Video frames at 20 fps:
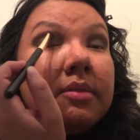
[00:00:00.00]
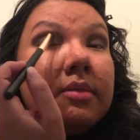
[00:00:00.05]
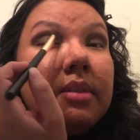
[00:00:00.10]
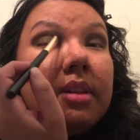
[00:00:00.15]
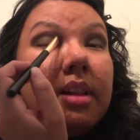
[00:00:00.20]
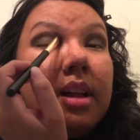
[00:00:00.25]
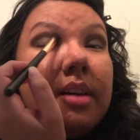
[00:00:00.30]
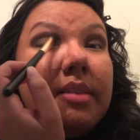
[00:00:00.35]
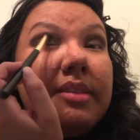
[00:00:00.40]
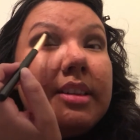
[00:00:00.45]

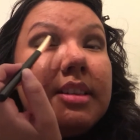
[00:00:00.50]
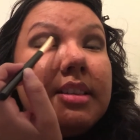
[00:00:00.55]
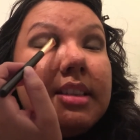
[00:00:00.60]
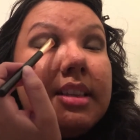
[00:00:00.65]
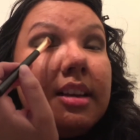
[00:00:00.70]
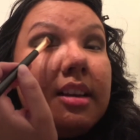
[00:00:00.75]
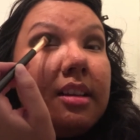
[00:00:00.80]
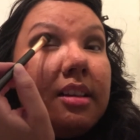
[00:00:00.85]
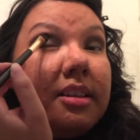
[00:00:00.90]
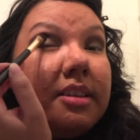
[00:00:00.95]
well,
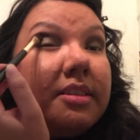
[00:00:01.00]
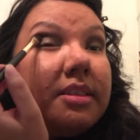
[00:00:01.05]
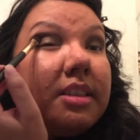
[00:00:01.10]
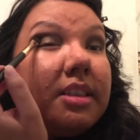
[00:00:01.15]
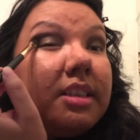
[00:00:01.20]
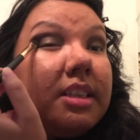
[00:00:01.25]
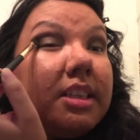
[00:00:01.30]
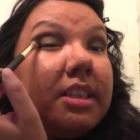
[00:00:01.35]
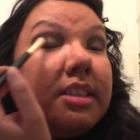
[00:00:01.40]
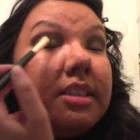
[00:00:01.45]
obviously I'll use
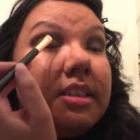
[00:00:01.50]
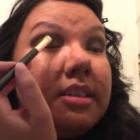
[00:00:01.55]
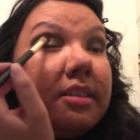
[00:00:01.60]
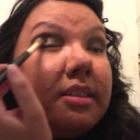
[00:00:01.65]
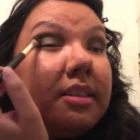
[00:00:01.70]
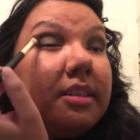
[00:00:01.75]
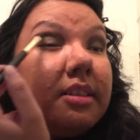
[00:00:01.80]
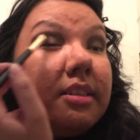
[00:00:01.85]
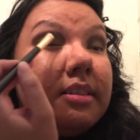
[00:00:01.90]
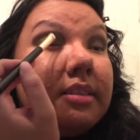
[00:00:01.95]
a
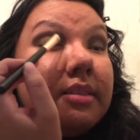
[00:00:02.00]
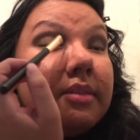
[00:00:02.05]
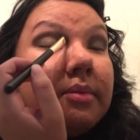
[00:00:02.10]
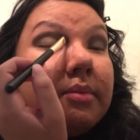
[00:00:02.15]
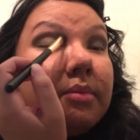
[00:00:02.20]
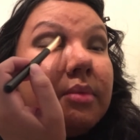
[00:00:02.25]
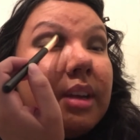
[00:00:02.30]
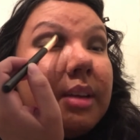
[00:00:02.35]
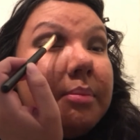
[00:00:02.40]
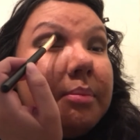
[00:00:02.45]
tissue to
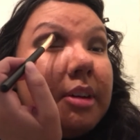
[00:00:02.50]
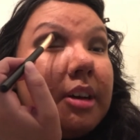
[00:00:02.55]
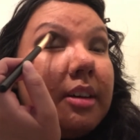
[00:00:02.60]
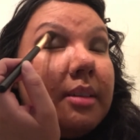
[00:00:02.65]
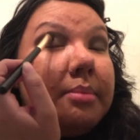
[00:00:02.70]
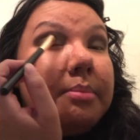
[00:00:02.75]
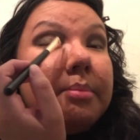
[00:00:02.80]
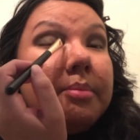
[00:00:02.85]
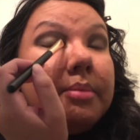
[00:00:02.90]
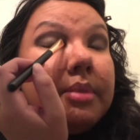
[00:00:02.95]
wipe
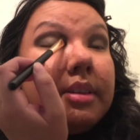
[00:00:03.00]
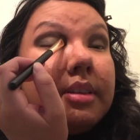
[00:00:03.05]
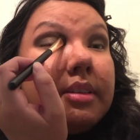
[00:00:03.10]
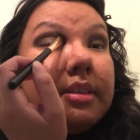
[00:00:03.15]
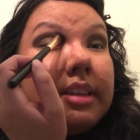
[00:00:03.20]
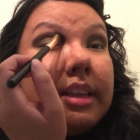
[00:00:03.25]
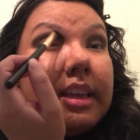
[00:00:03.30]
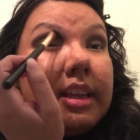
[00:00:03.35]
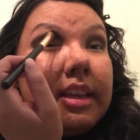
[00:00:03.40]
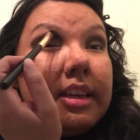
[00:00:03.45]
off
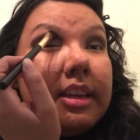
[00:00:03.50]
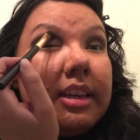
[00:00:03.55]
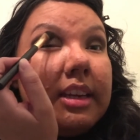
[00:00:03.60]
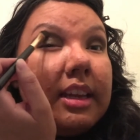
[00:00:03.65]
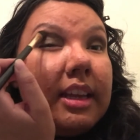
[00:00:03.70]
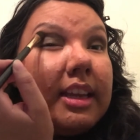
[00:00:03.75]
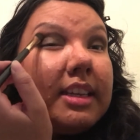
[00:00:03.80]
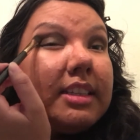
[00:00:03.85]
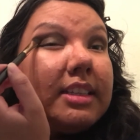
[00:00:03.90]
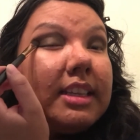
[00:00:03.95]

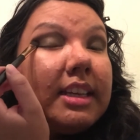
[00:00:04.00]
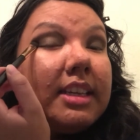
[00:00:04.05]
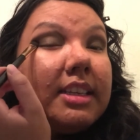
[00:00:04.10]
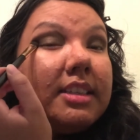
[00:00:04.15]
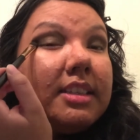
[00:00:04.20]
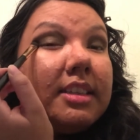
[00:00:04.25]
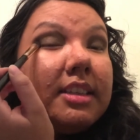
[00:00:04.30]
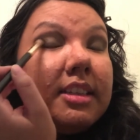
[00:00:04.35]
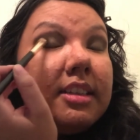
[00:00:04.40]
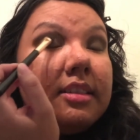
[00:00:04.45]
any
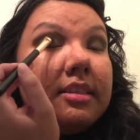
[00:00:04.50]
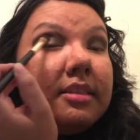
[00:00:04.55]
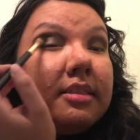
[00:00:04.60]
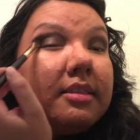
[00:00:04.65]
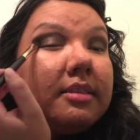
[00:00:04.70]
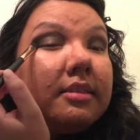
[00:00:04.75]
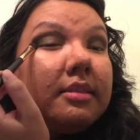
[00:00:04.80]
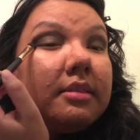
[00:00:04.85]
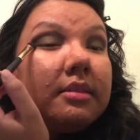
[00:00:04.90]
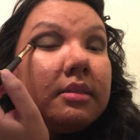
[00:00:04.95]
excess and
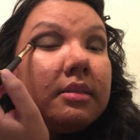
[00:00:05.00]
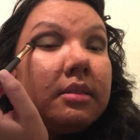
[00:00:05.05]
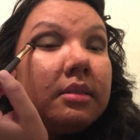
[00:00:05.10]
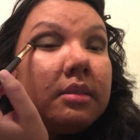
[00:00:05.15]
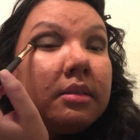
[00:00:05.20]
then